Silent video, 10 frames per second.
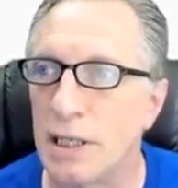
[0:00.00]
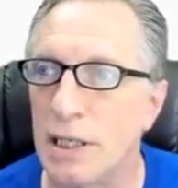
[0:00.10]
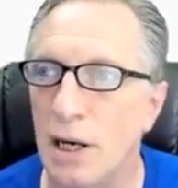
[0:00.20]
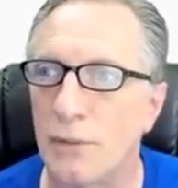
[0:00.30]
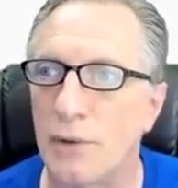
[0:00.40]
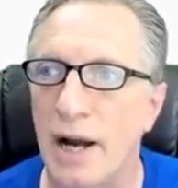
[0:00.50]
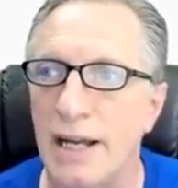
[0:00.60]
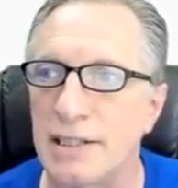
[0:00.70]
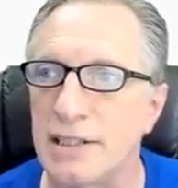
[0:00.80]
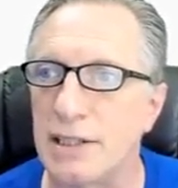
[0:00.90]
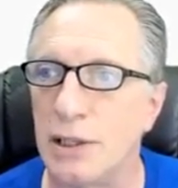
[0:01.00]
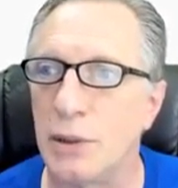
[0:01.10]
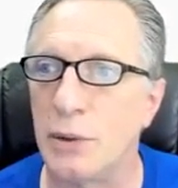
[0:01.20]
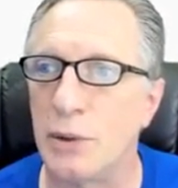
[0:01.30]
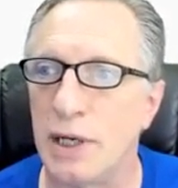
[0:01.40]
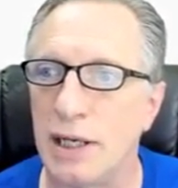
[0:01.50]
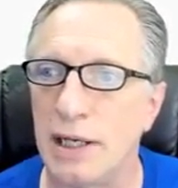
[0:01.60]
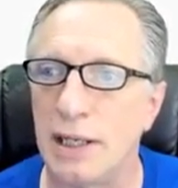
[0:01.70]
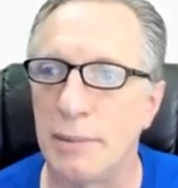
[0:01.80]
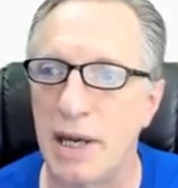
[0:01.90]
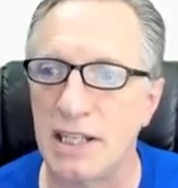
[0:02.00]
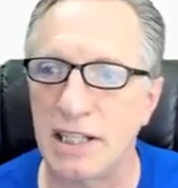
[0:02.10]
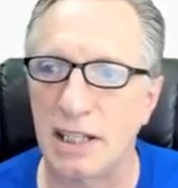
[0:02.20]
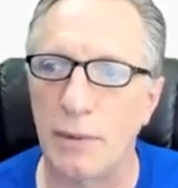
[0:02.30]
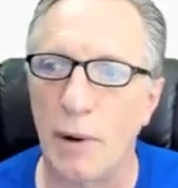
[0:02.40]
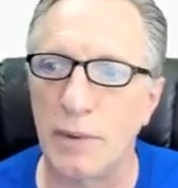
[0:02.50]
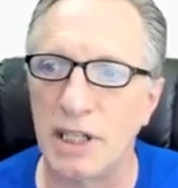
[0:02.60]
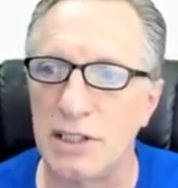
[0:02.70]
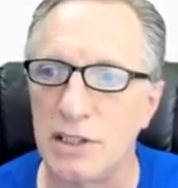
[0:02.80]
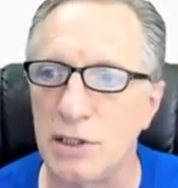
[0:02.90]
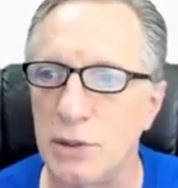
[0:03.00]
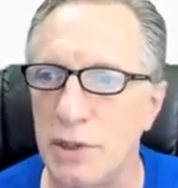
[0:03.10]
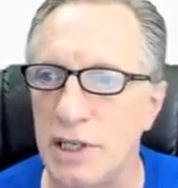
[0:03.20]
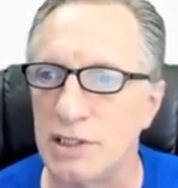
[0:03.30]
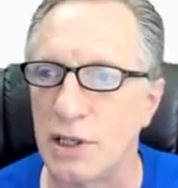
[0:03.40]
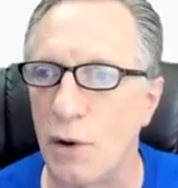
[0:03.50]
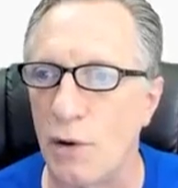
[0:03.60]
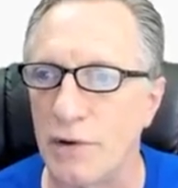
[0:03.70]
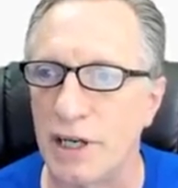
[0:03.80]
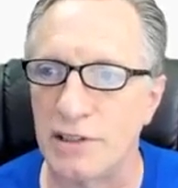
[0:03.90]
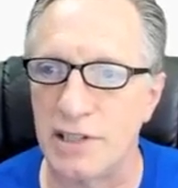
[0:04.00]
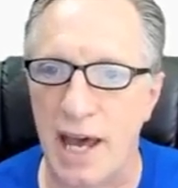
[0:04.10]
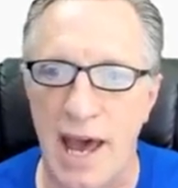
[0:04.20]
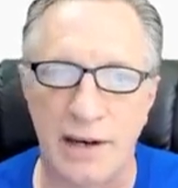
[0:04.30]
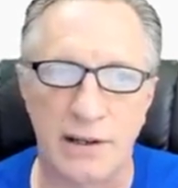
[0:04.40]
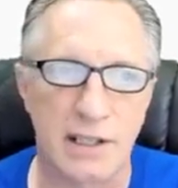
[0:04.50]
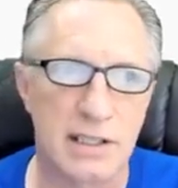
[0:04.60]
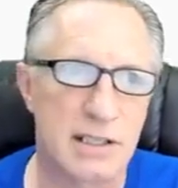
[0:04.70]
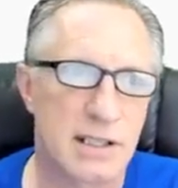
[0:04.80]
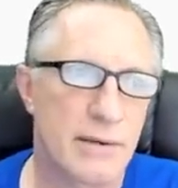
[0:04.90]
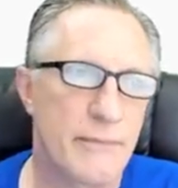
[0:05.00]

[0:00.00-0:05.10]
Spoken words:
All right, so basically what we need to do is go over here to add-ons,